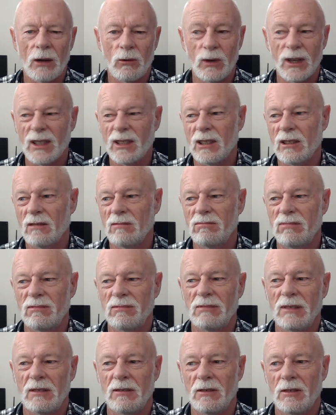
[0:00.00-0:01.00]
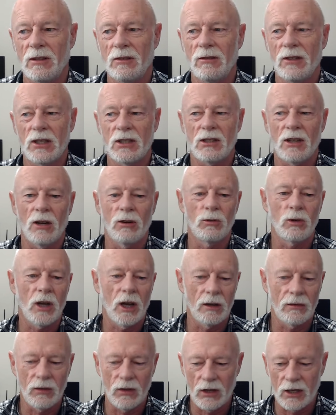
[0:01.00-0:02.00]
Well, this whole
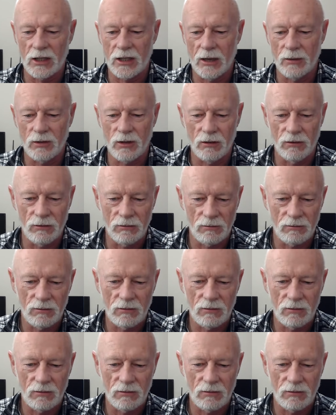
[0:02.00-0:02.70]
COVID thing seems to have